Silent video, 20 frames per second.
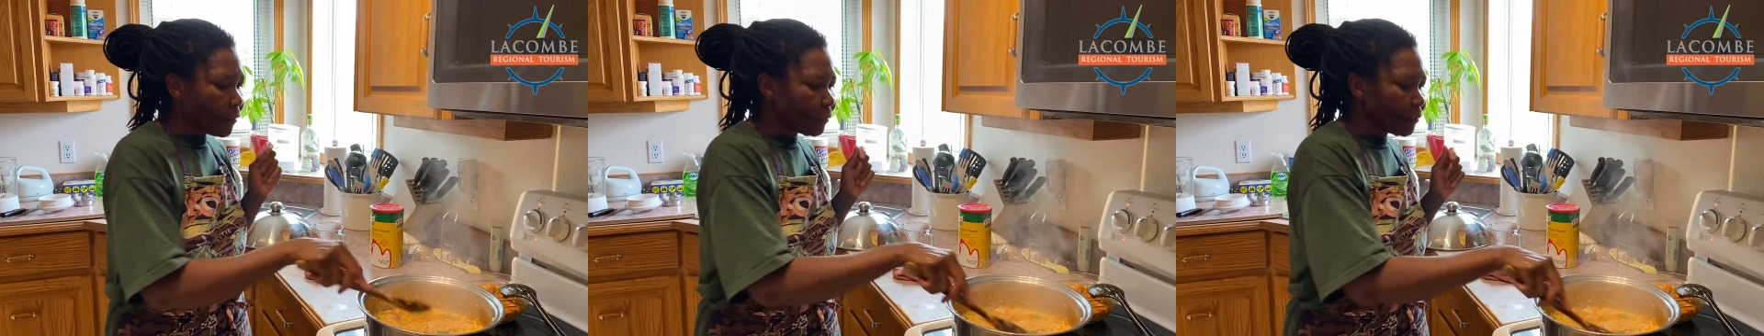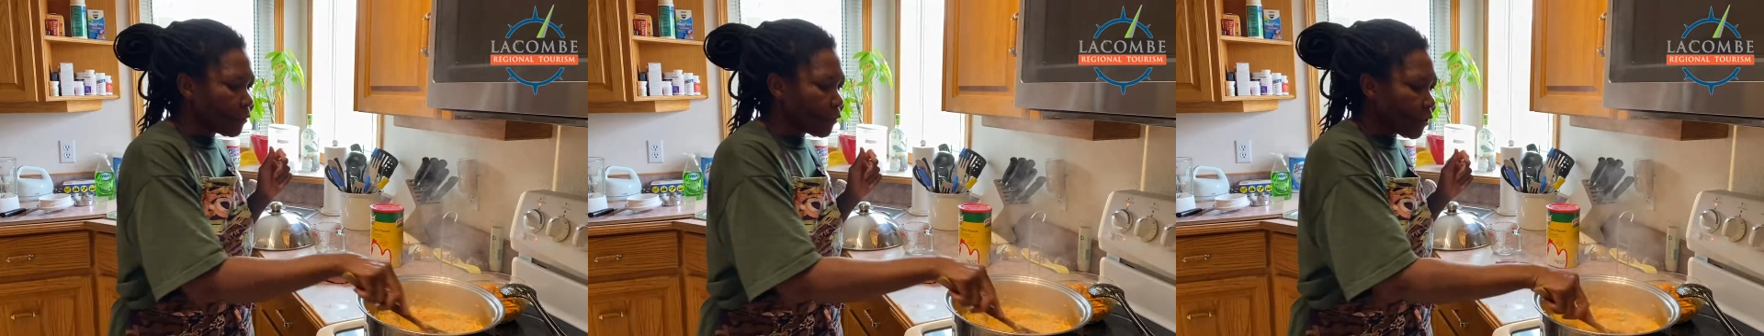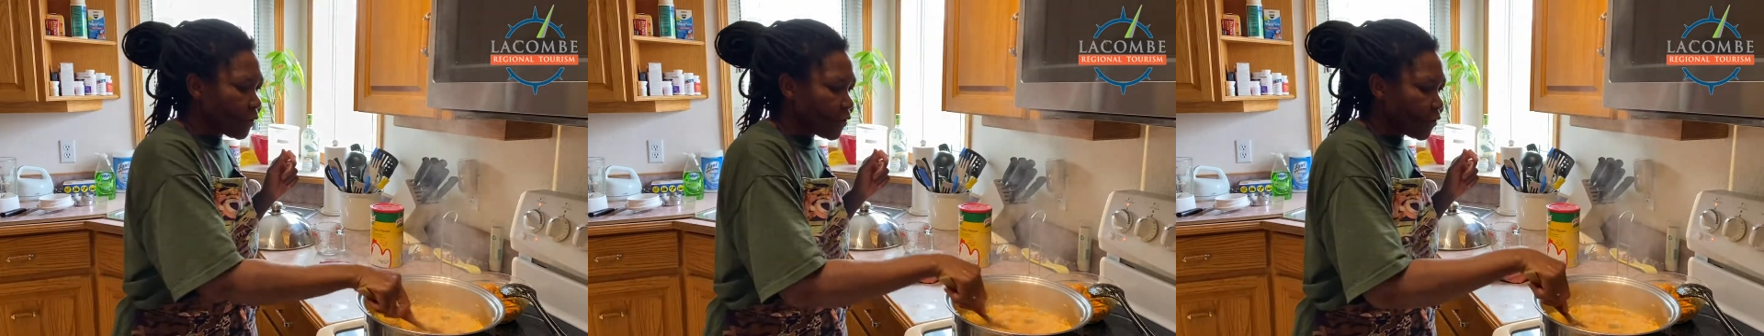
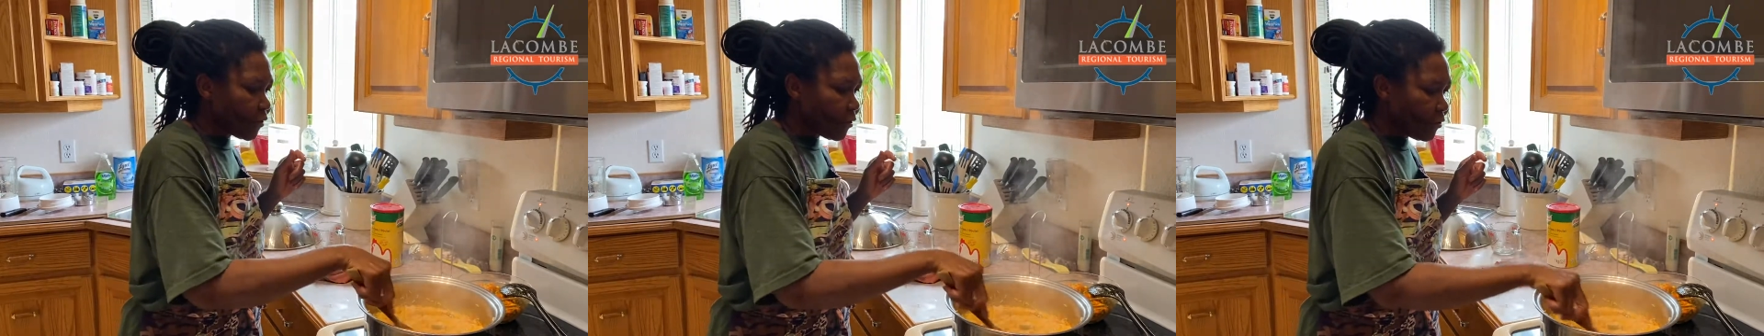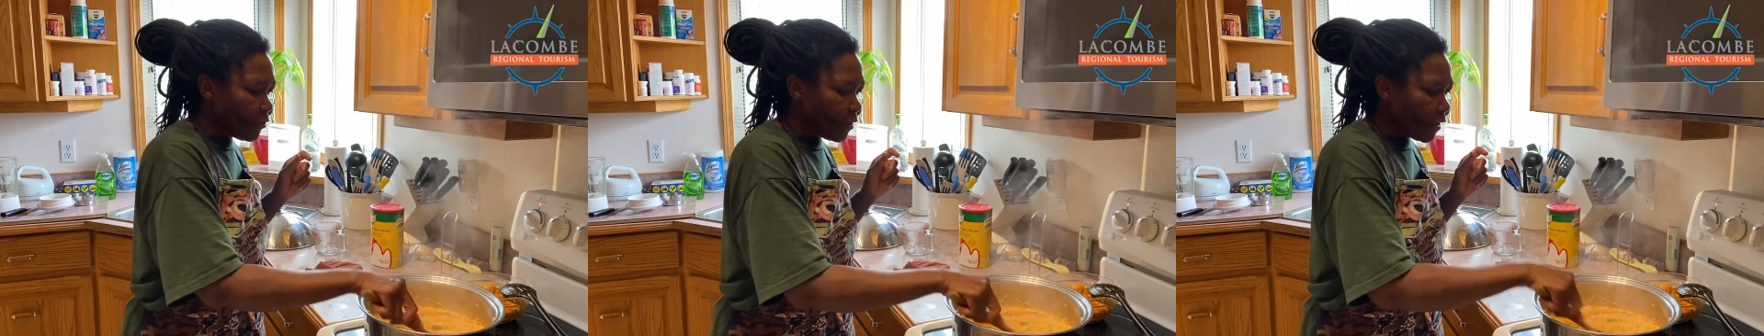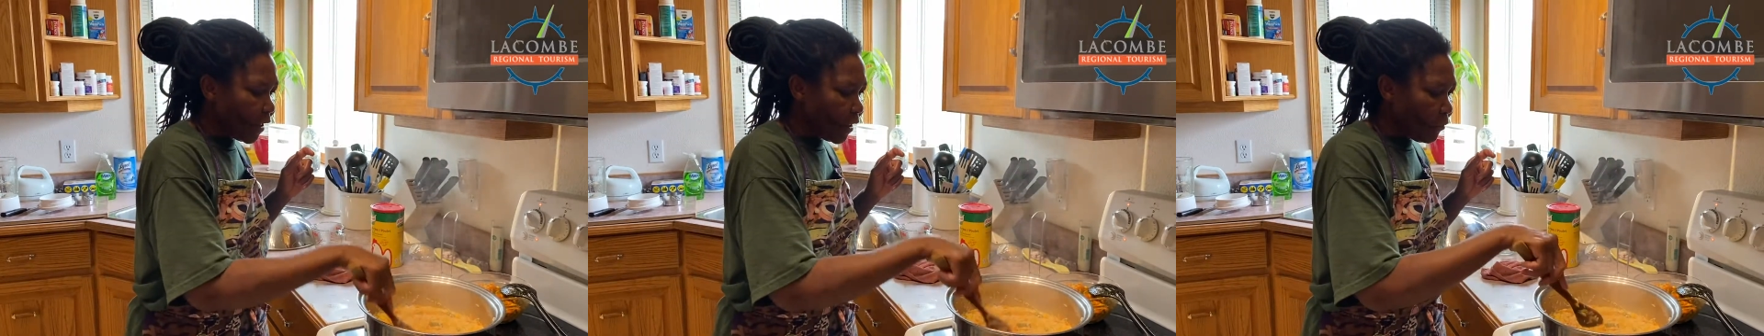Doesn't
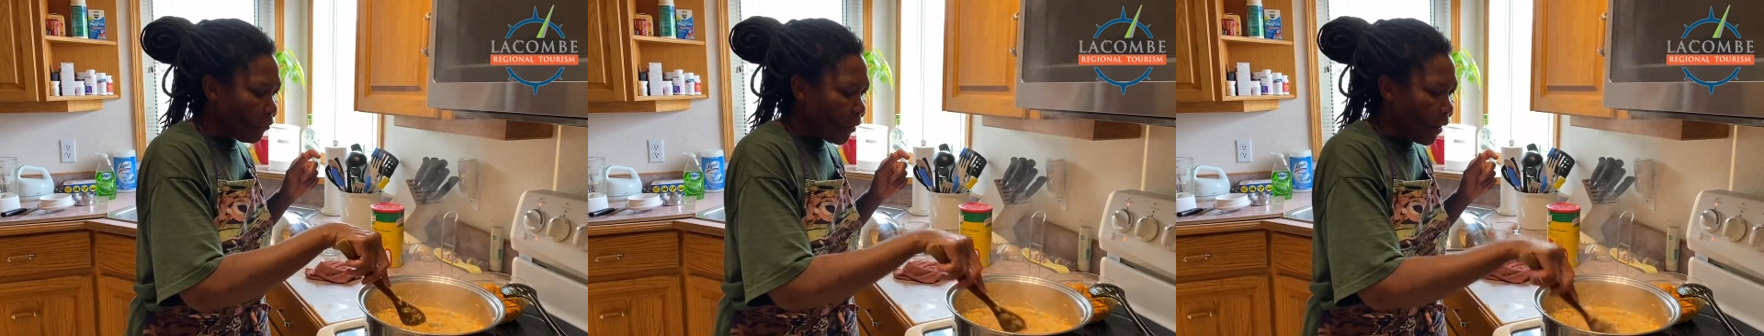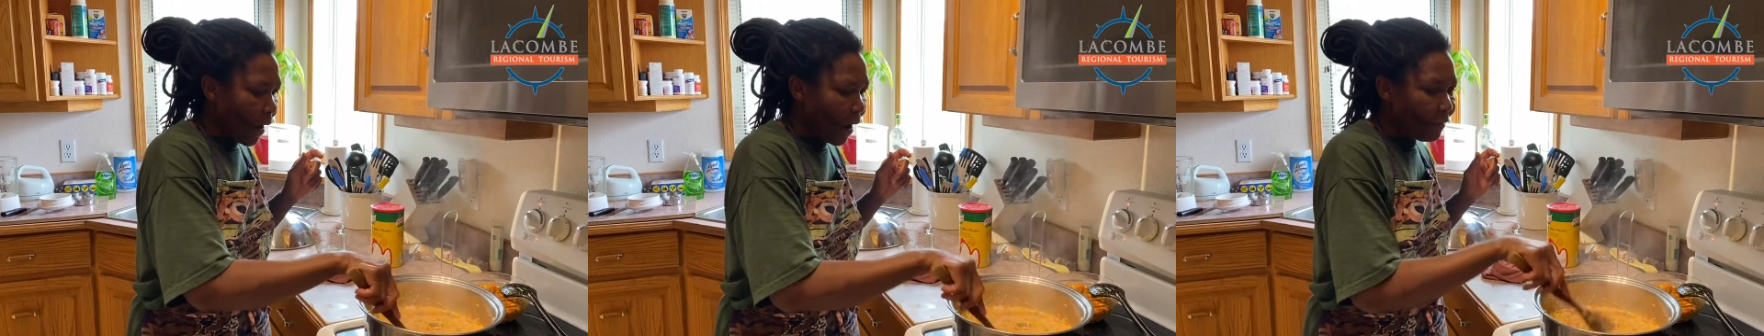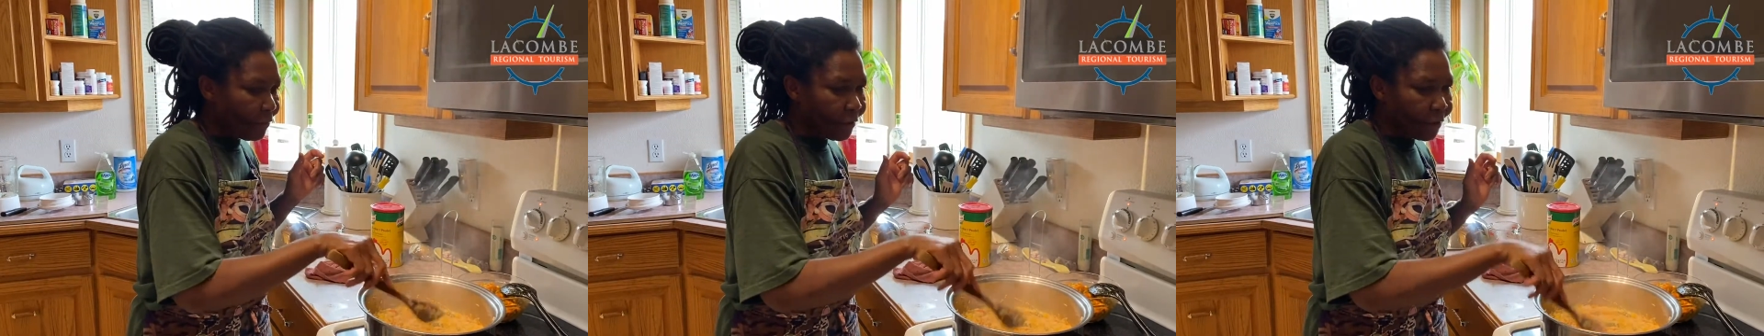look like we
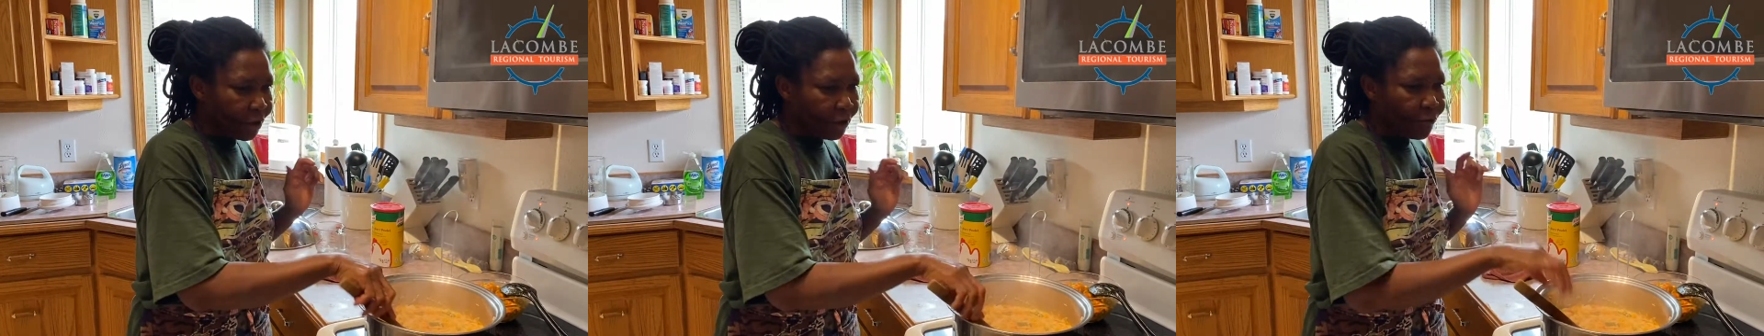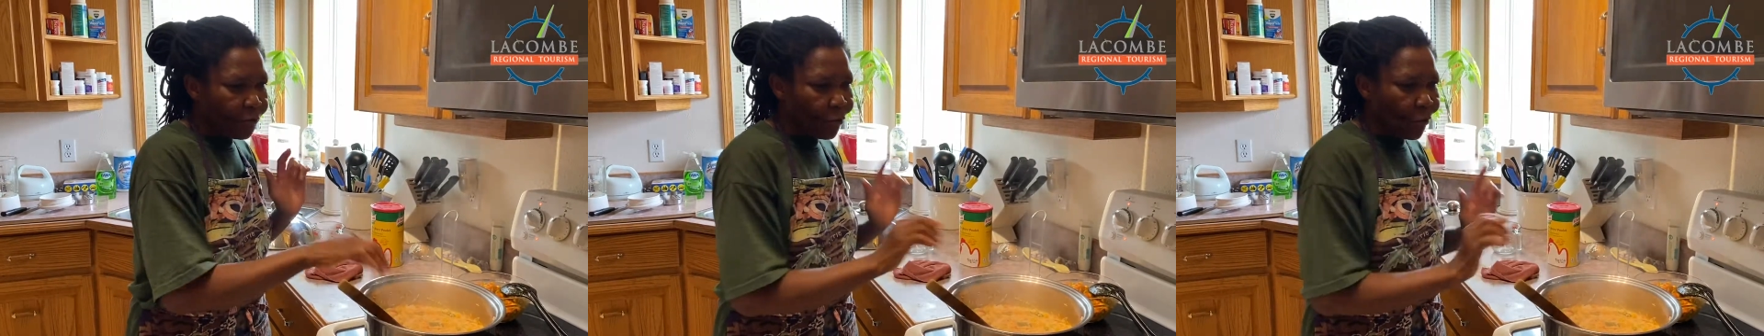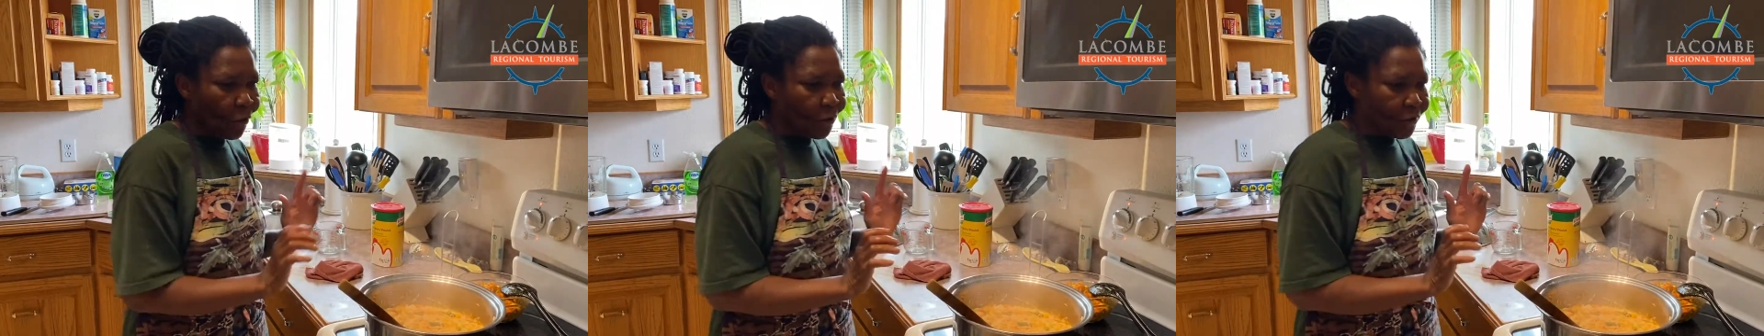have enough
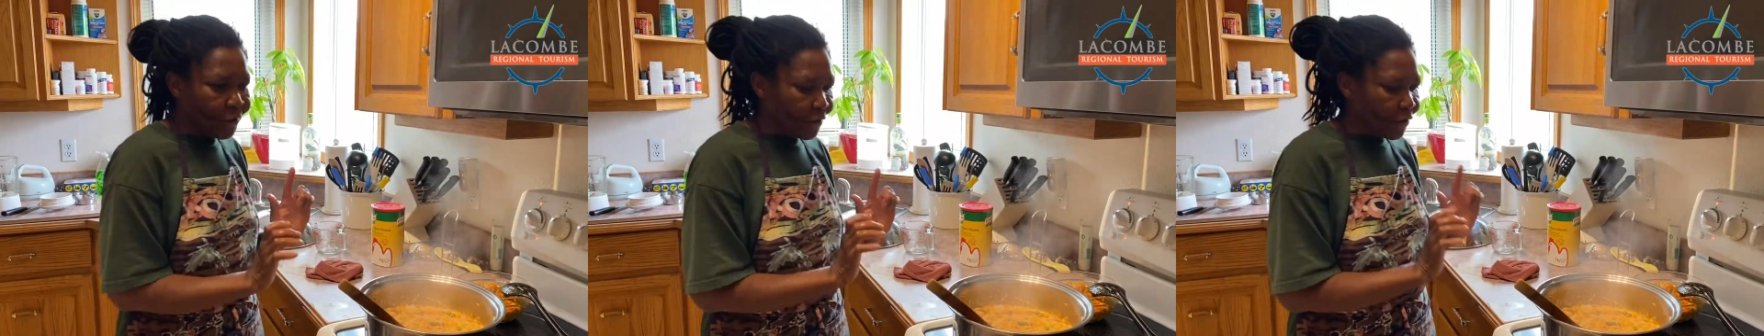water,